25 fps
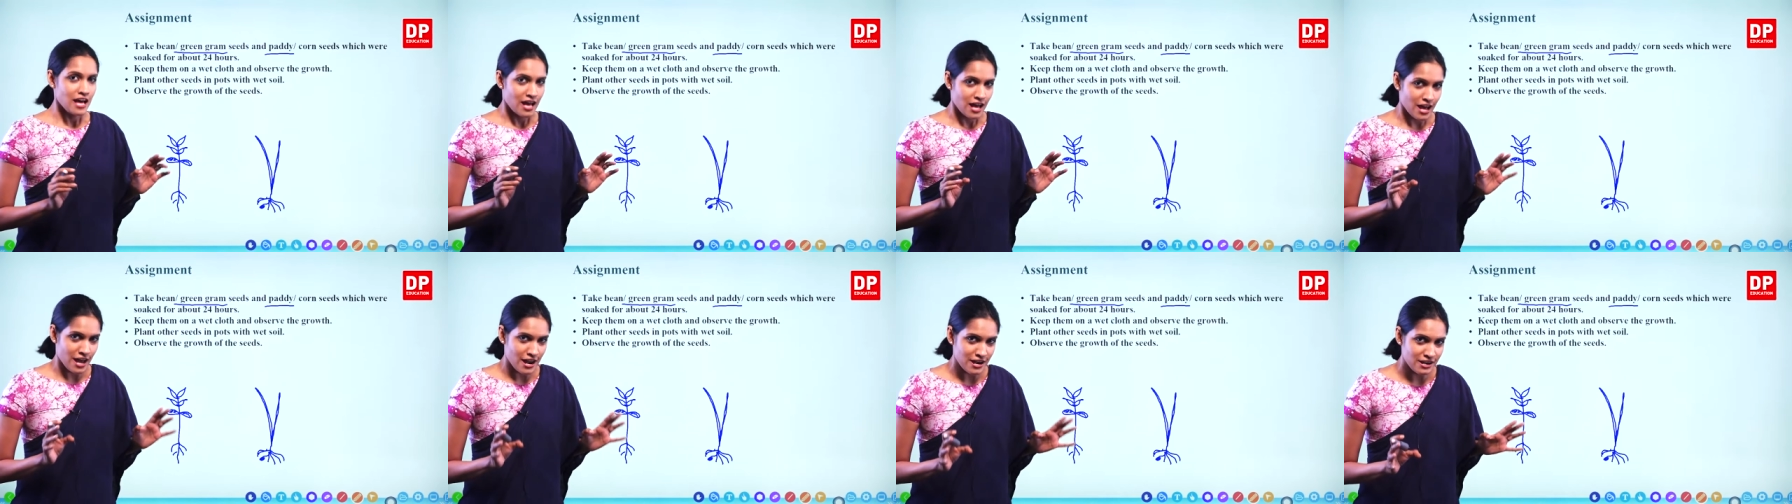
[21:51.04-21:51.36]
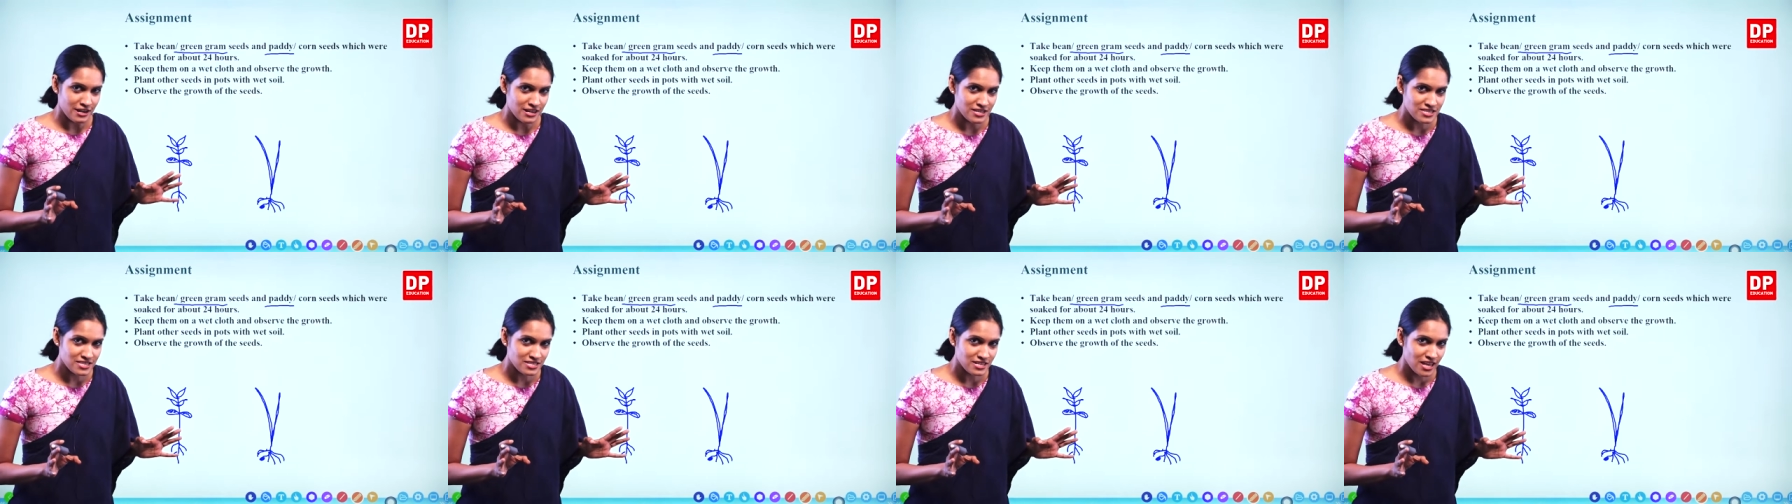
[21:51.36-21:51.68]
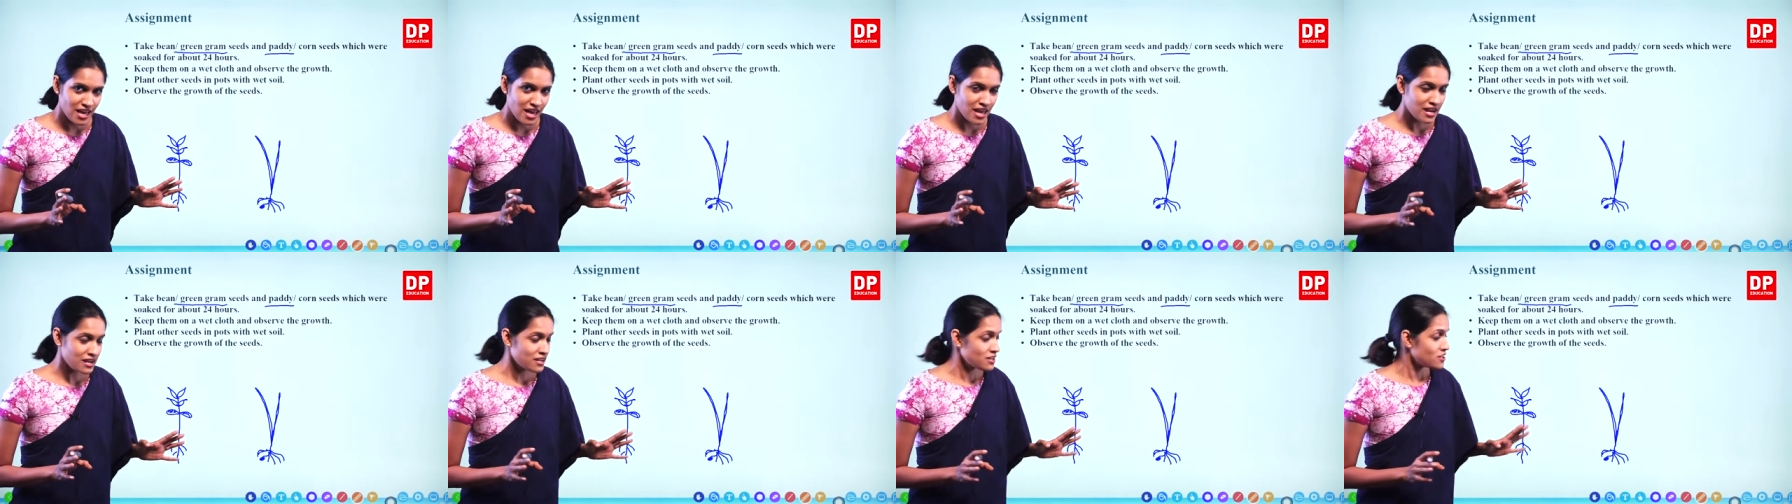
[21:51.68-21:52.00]

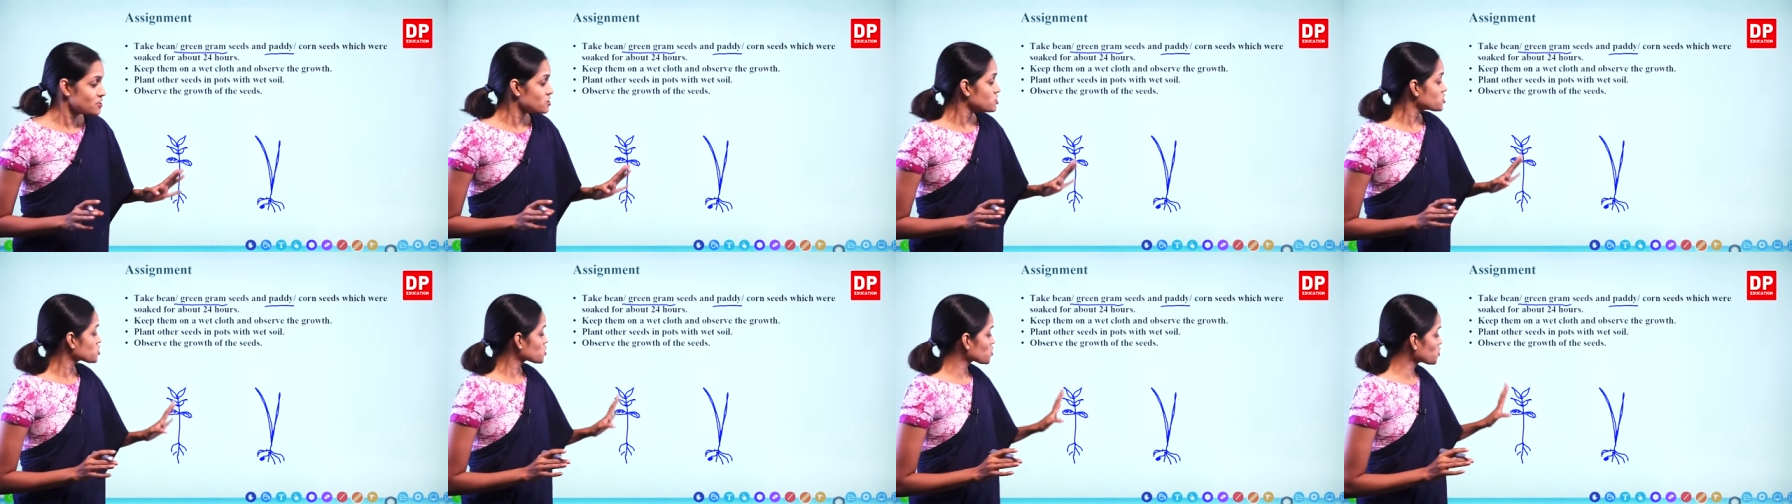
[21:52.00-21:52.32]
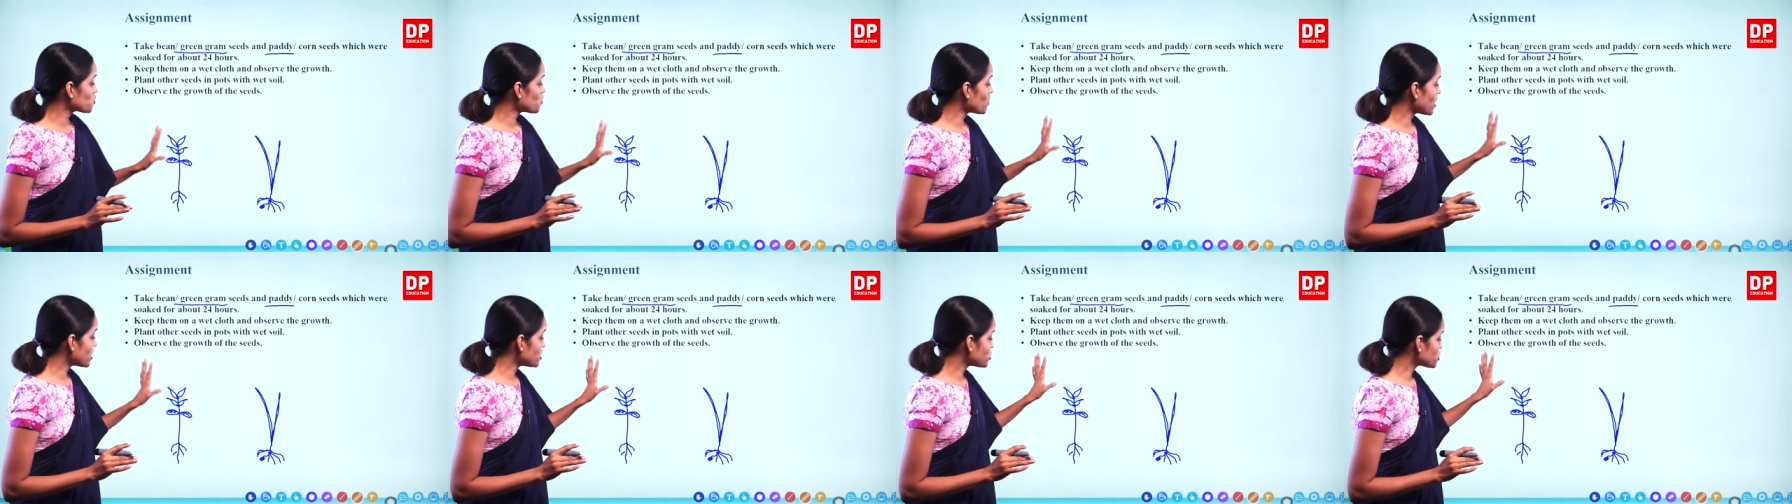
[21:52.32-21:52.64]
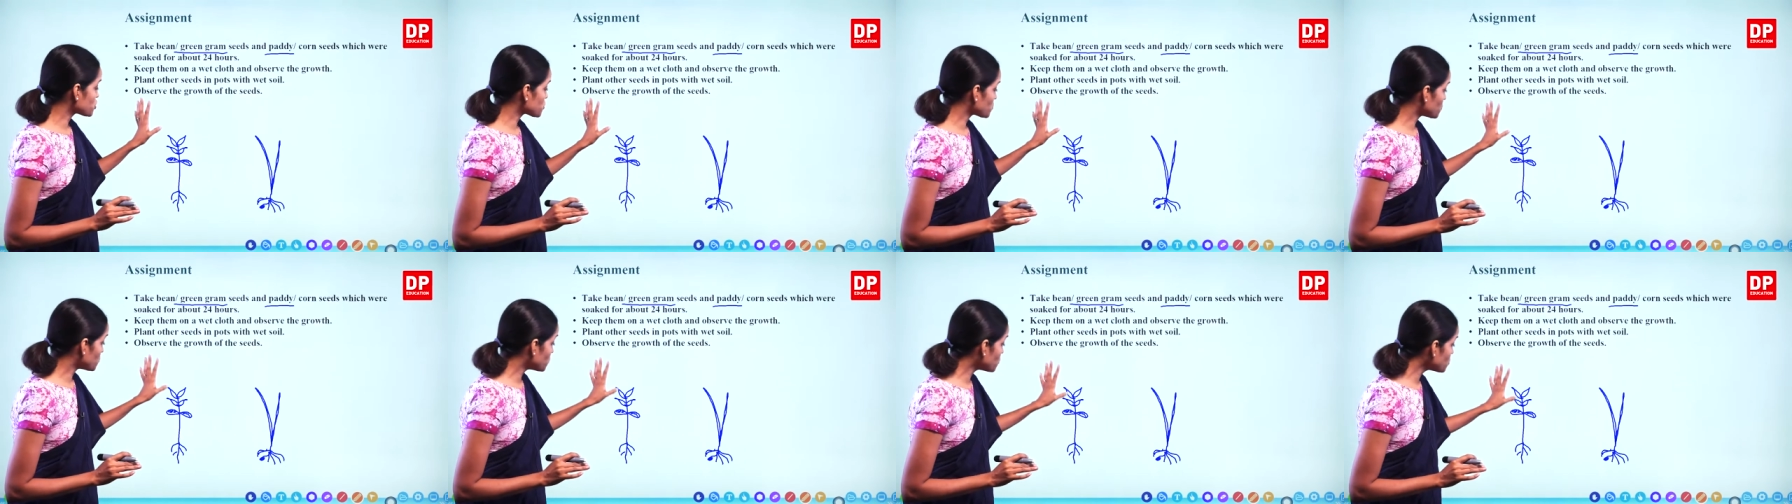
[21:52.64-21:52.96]
Understand? So, I
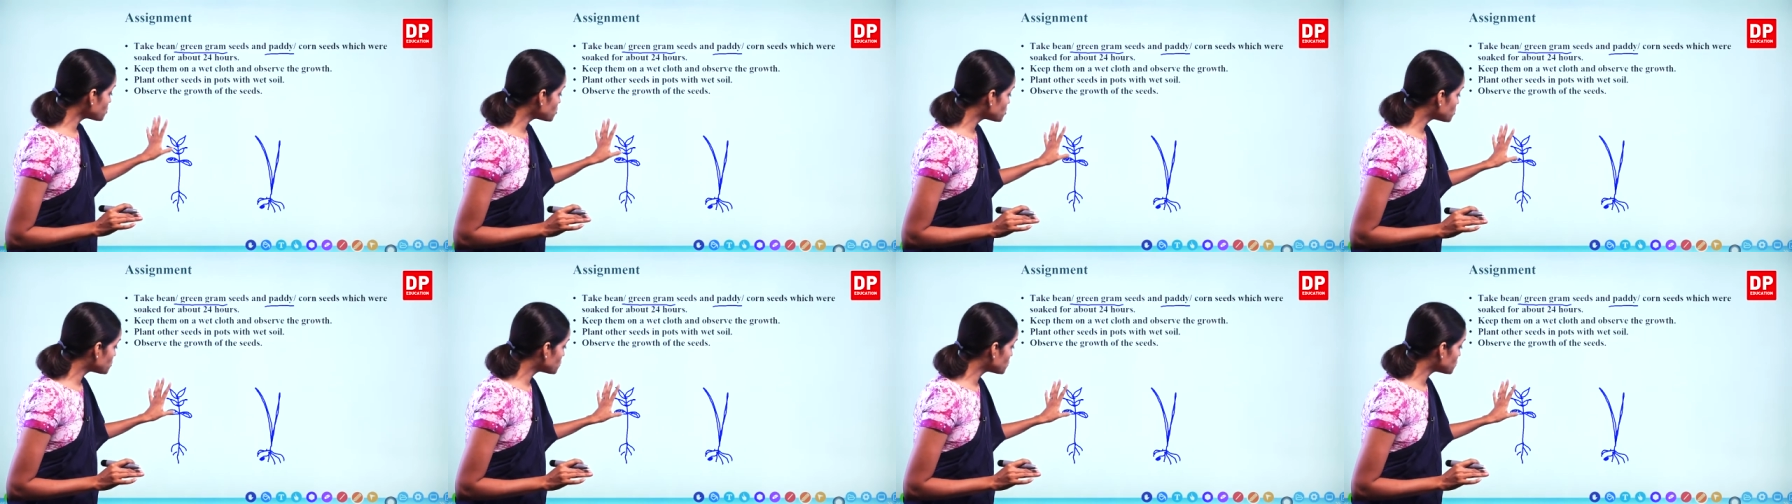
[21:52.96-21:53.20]
showed